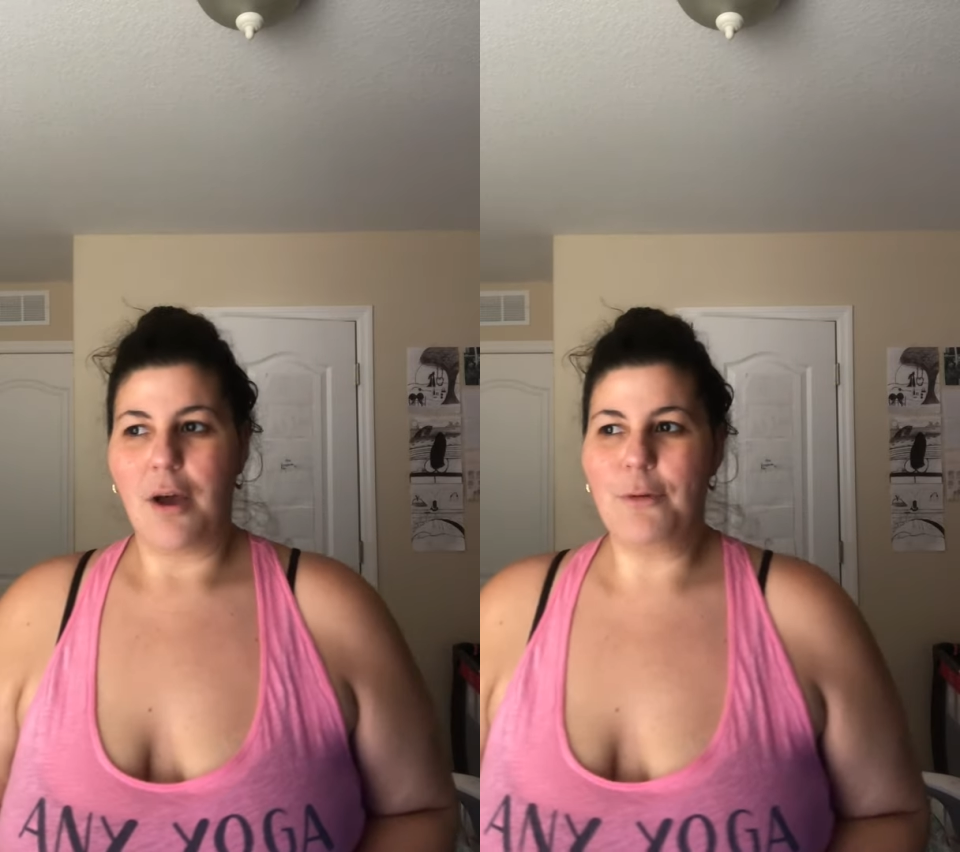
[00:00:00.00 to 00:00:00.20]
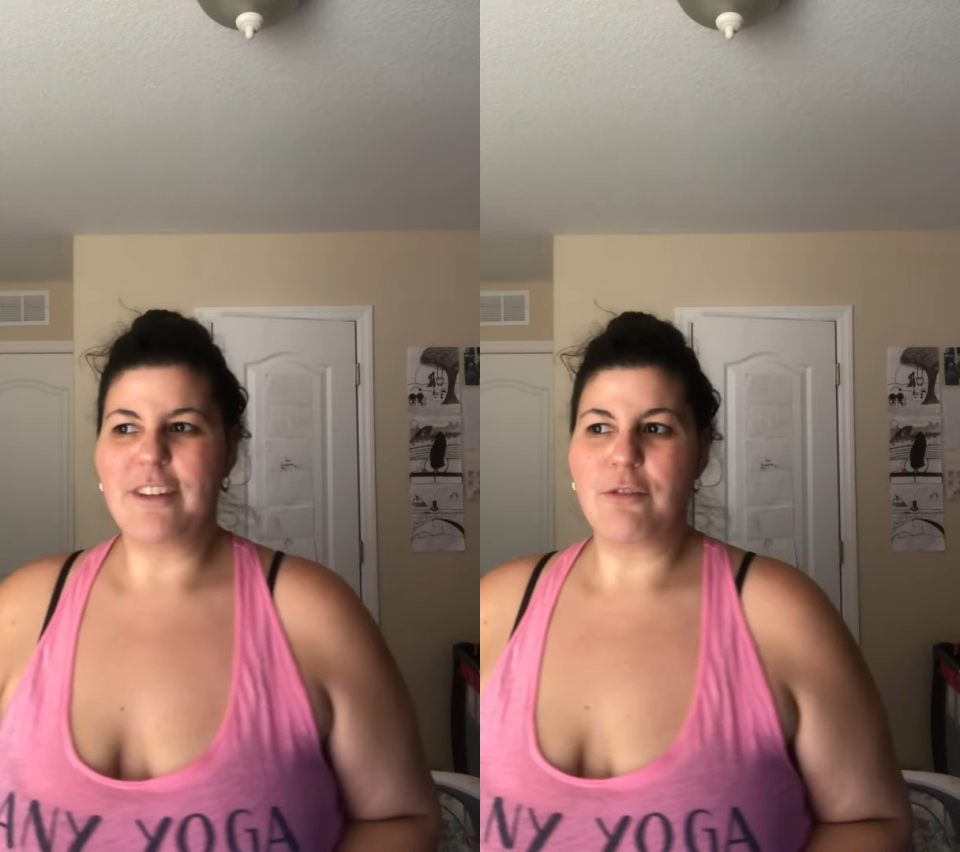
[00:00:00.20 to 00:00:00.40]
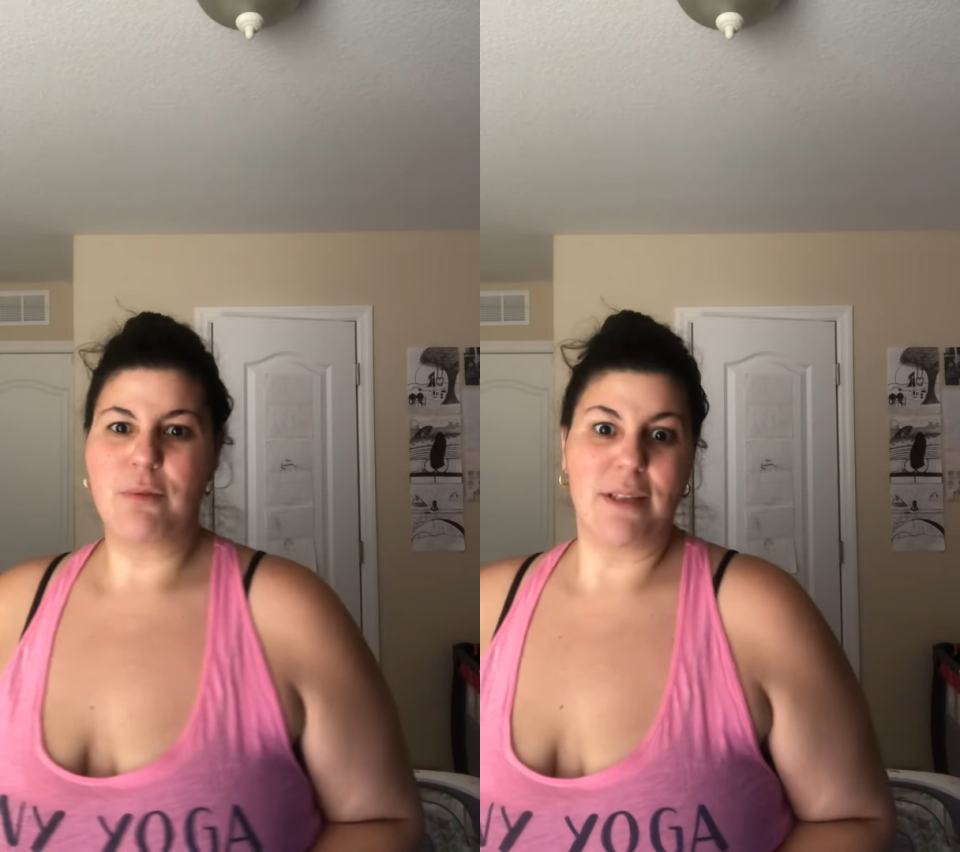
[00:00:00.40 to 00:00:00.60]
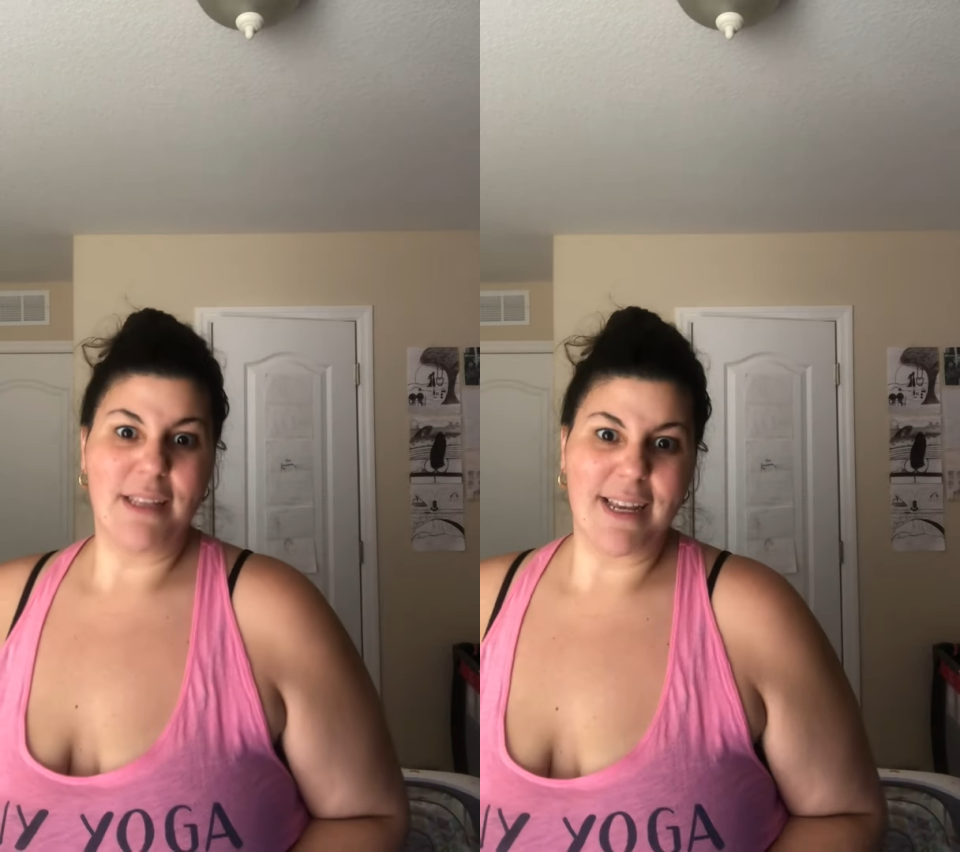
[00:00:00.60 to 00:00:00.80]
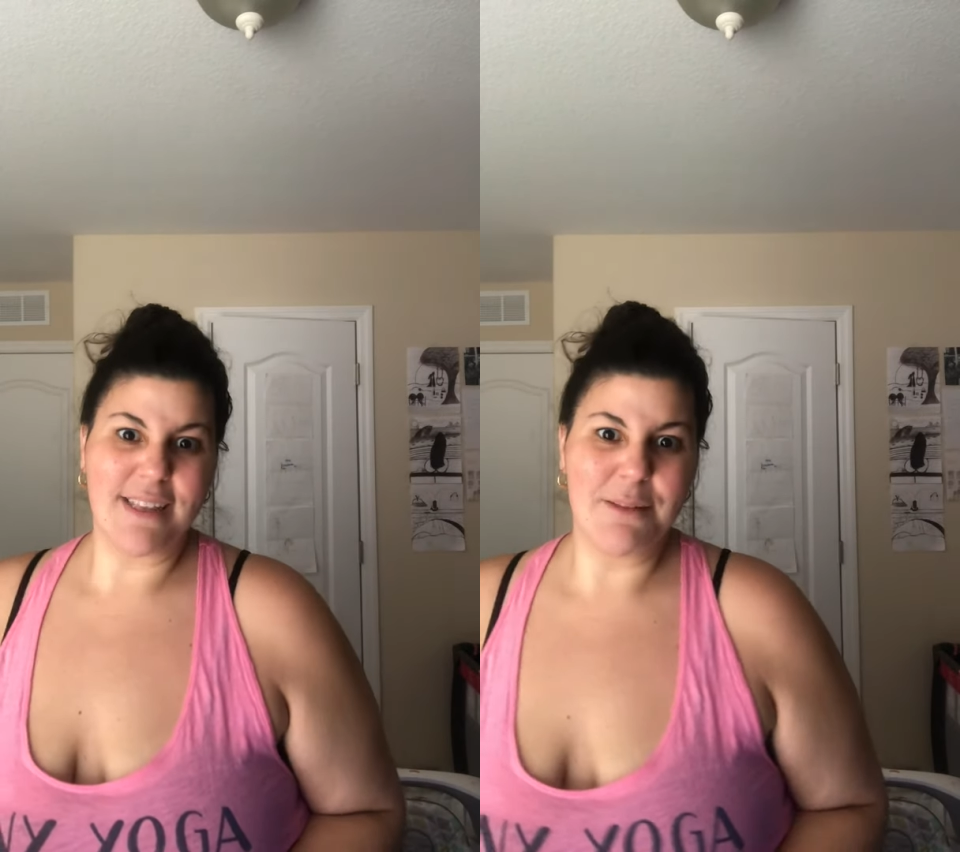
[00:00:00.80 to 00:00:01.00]
won't say really
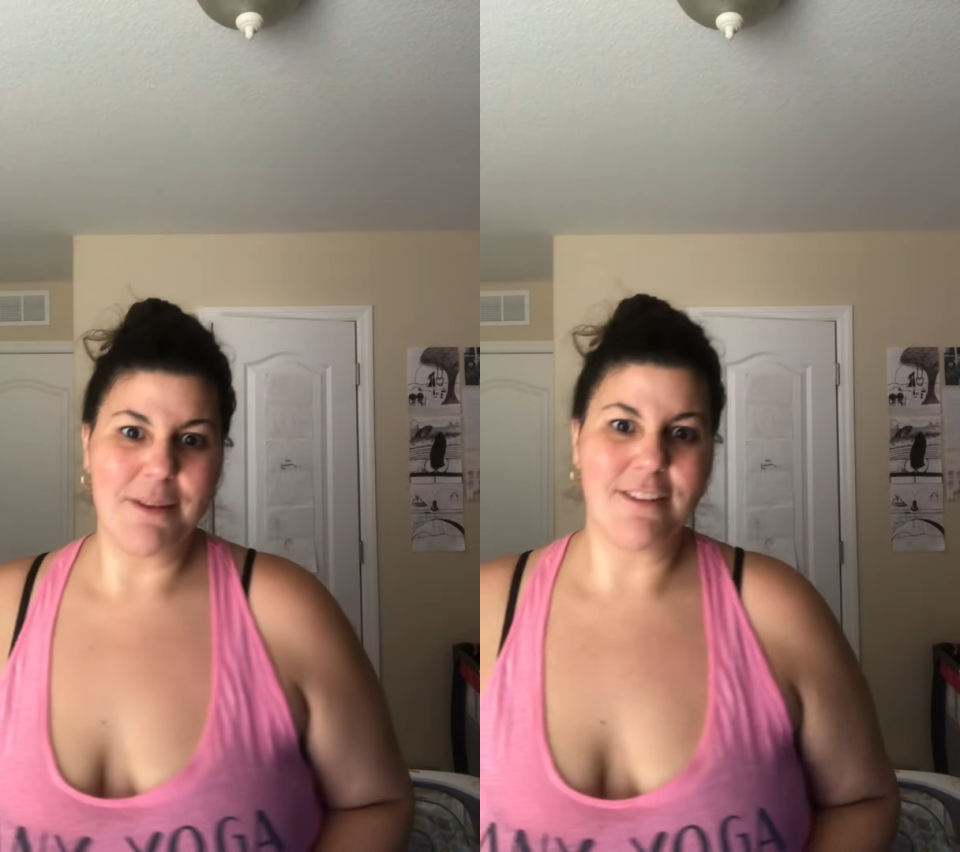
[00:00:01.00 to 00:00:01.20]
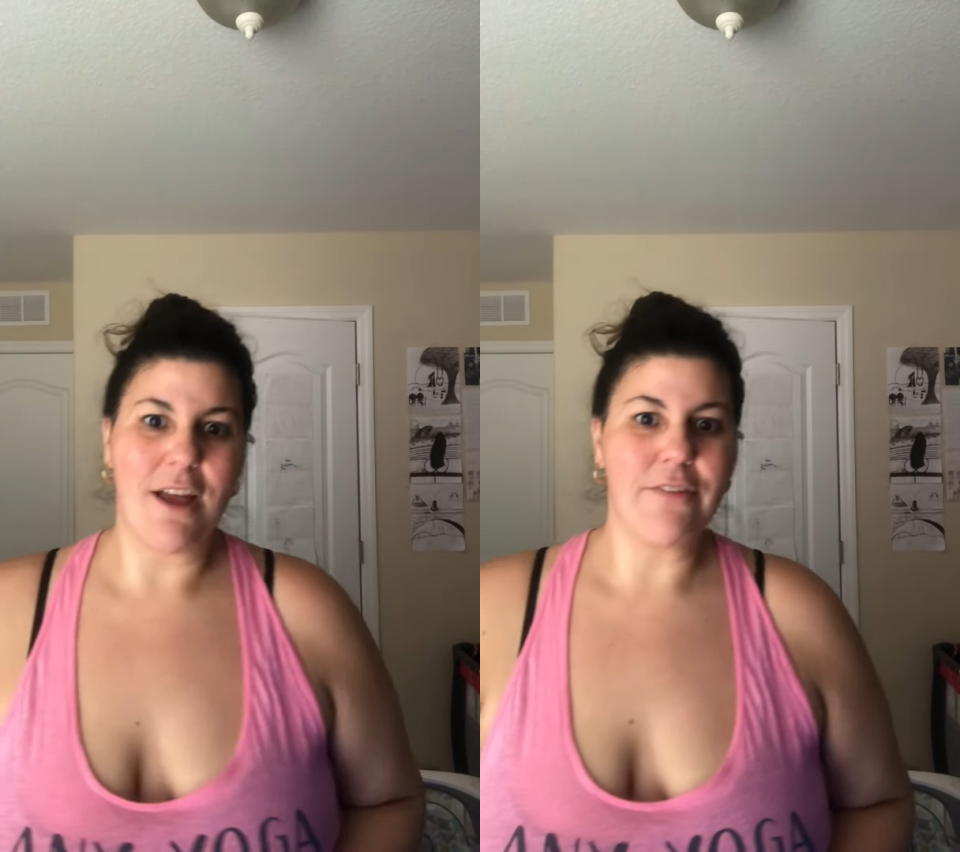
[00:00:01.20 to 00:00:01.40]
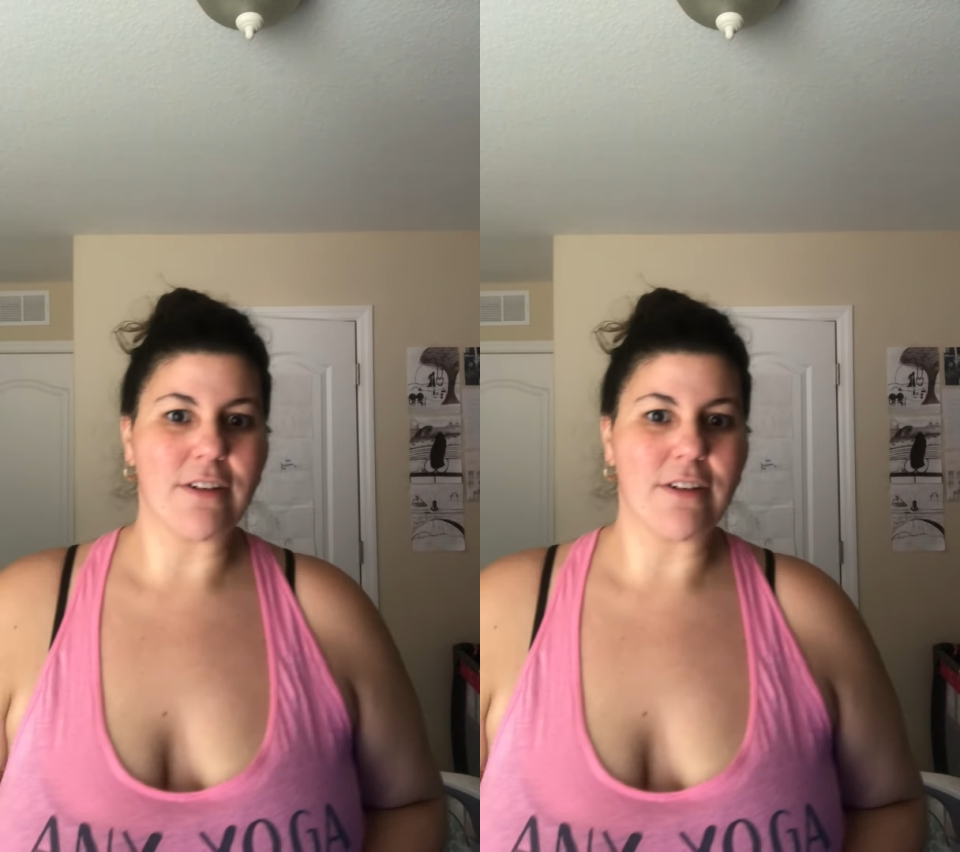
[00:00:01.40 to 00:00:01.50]
liking the best offer,